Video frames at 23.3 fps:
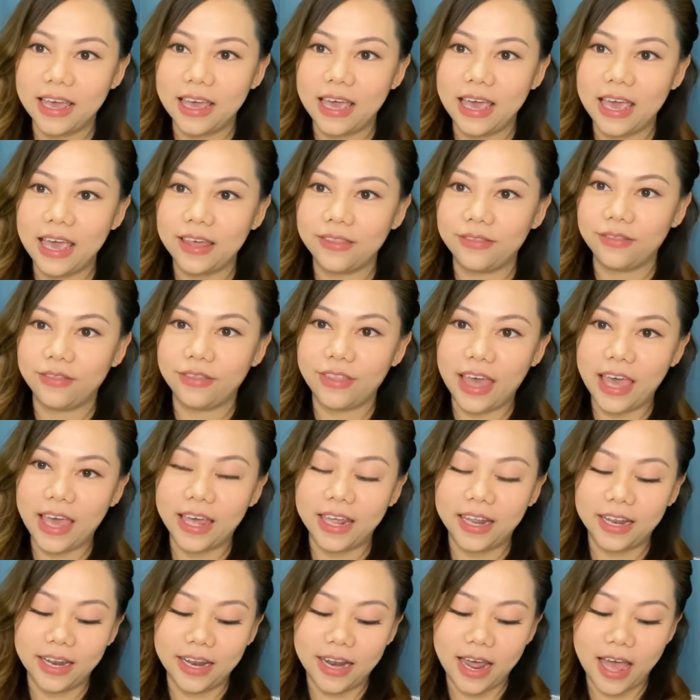and
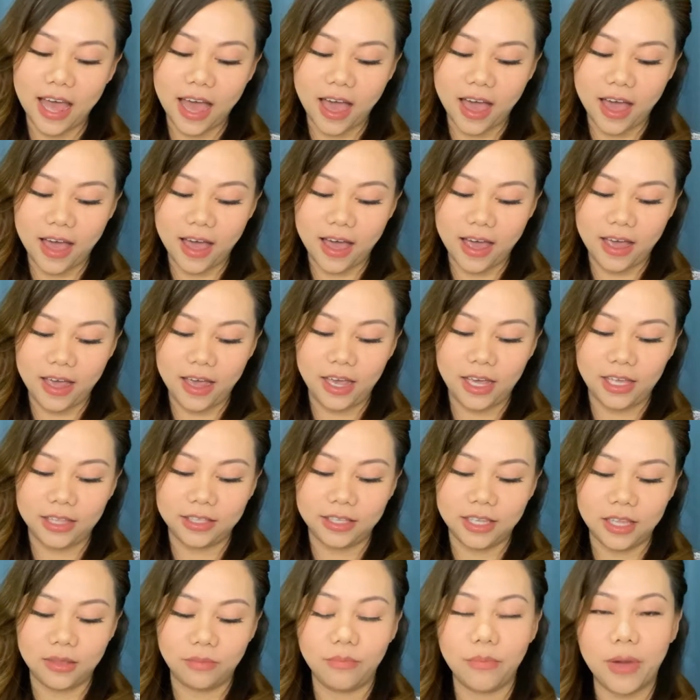then I
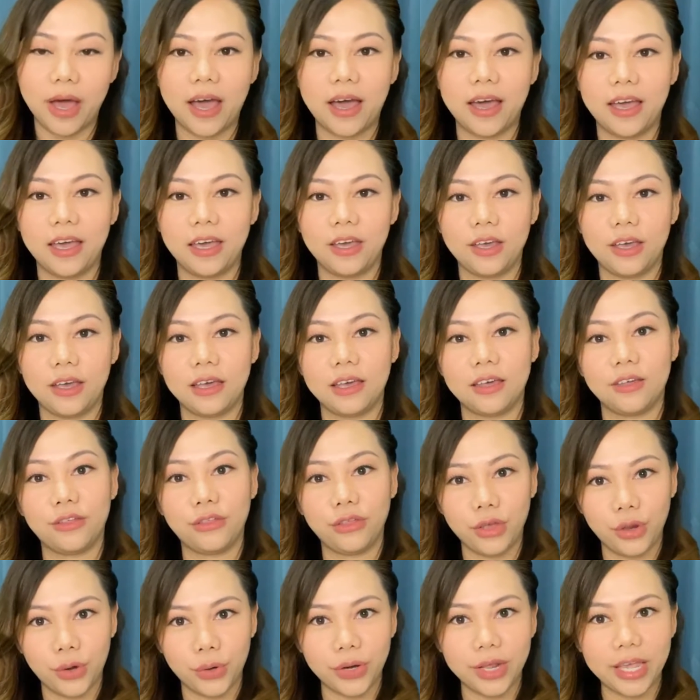did my
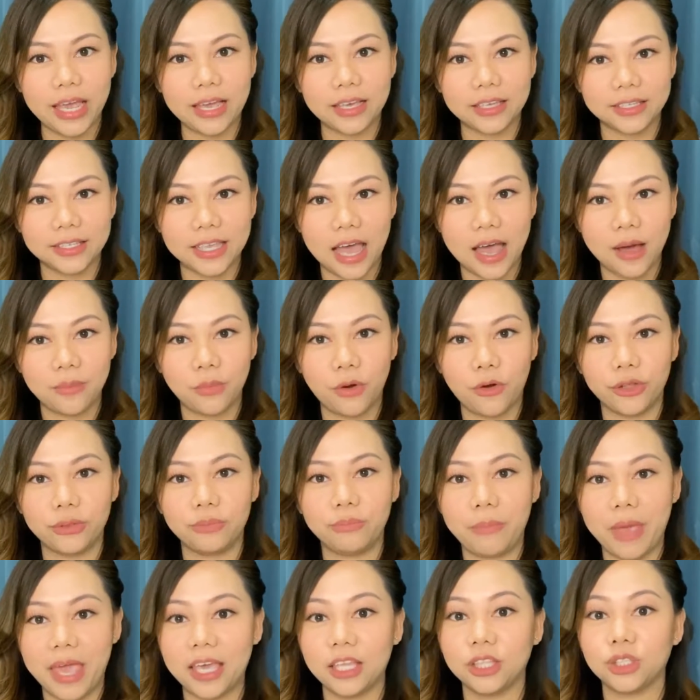theory exam on
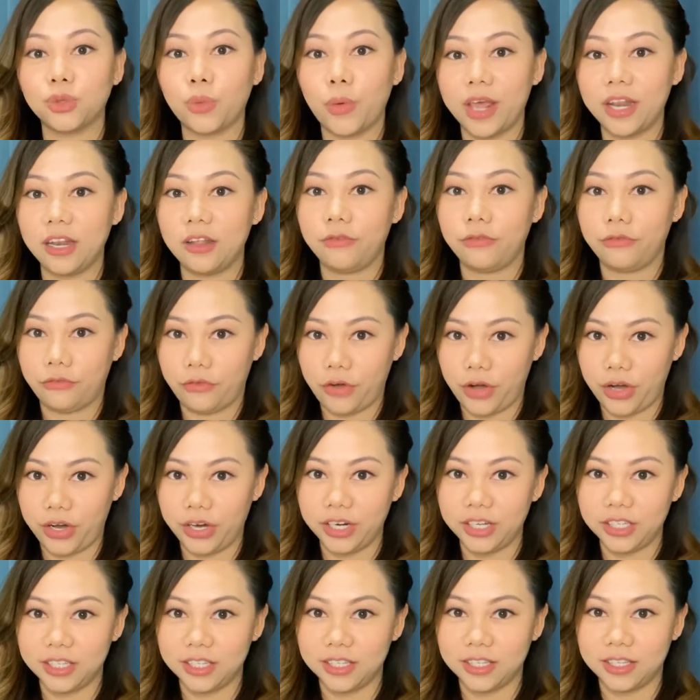May
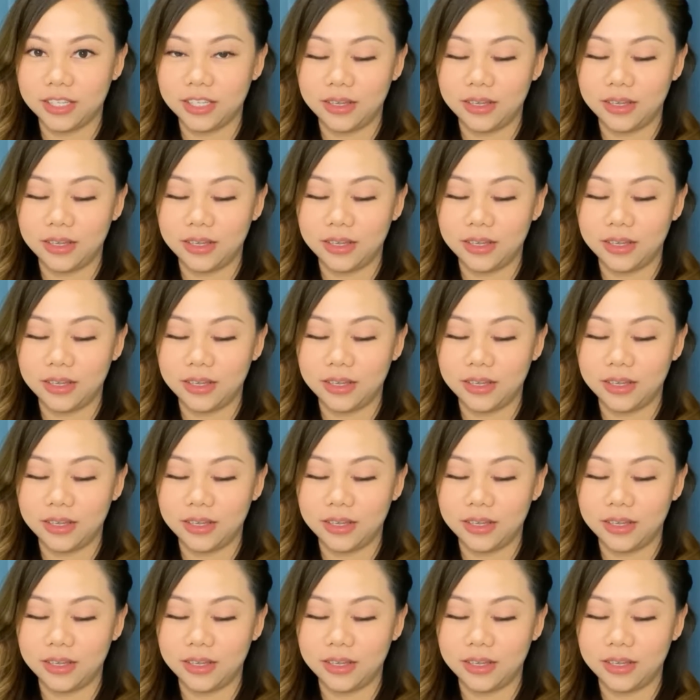21st.